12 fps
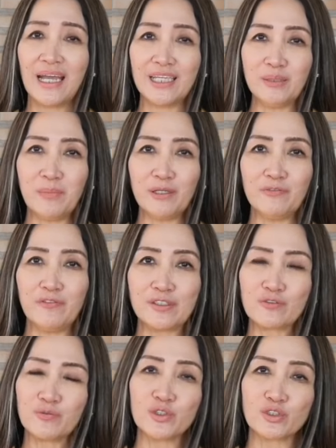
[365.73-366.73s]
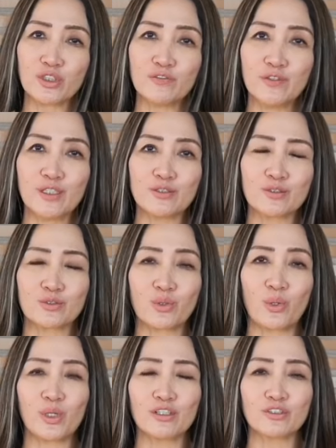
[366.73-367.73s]
in my future video
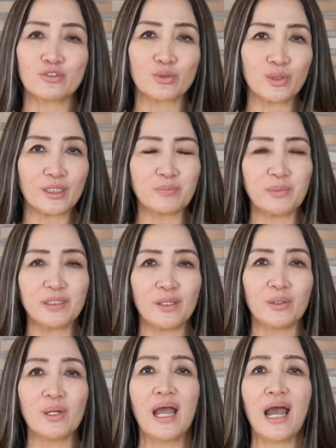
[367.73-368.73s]
tutorials, do let me know.